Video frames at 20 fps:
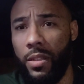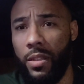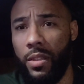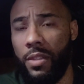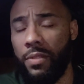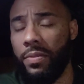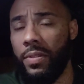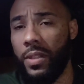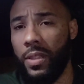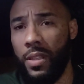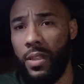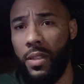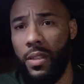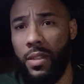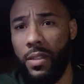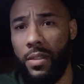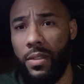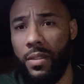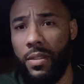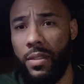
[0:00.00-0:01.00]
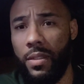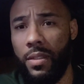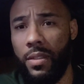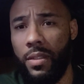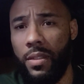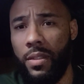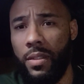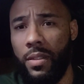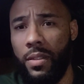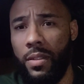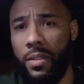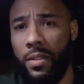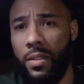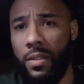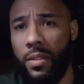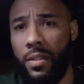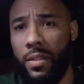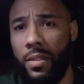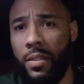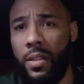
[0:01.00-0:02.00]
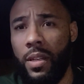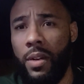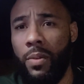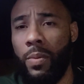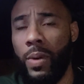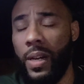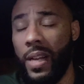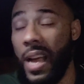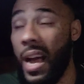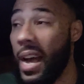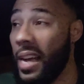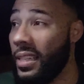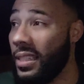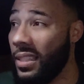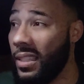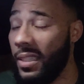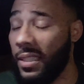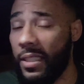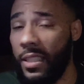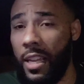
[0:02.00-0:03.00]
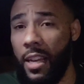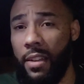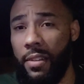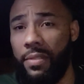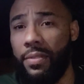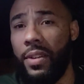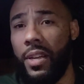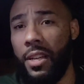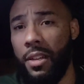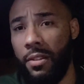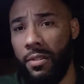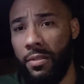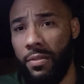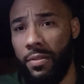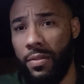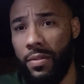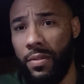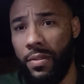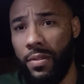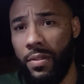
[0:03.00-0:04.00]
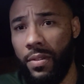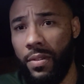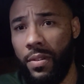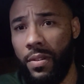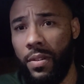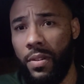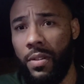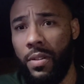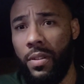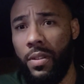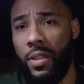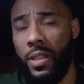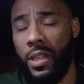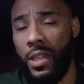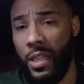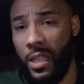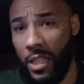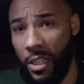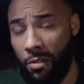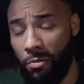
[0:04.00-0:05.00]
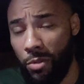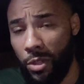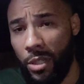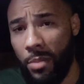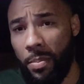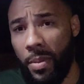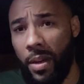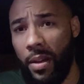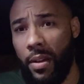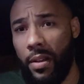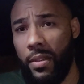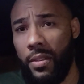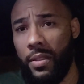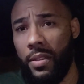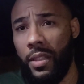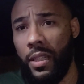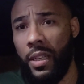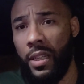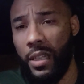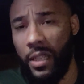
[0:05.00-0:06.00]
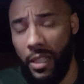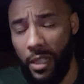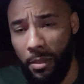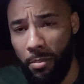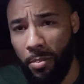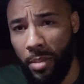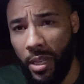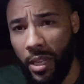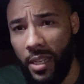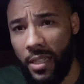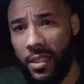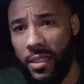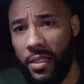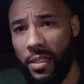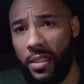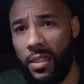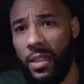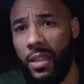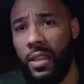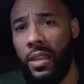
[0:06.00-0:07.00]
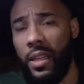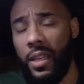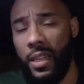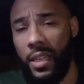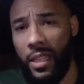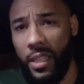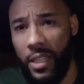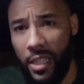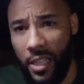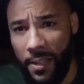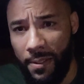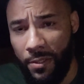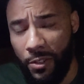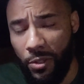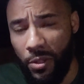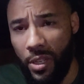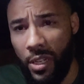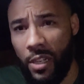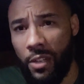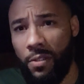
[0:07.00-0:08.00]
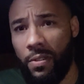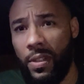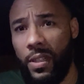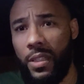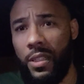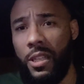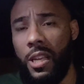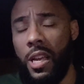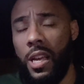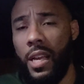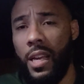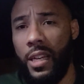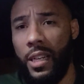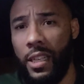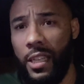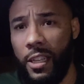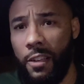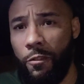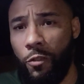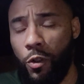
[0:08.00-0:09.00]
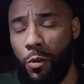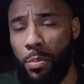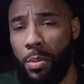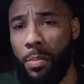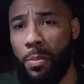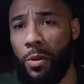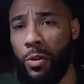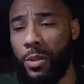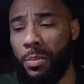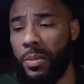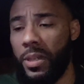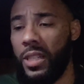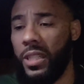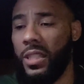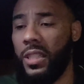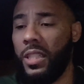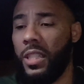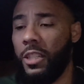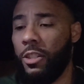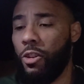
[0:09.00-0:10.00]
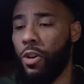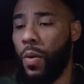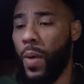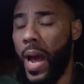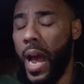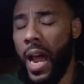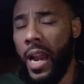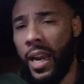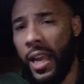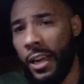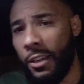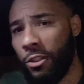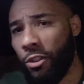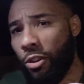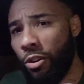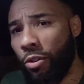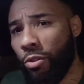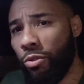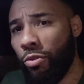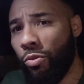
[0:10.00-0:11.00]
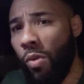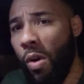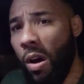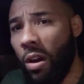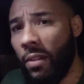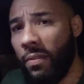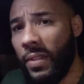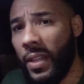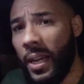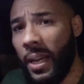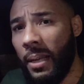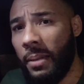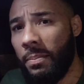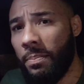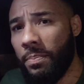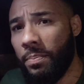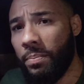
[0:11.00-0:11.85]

to different things. And when God sees that faith, then he responds and he blesses and he gives you increase and he gives you promotion, because he says, you know what? I allowed you to go through all of that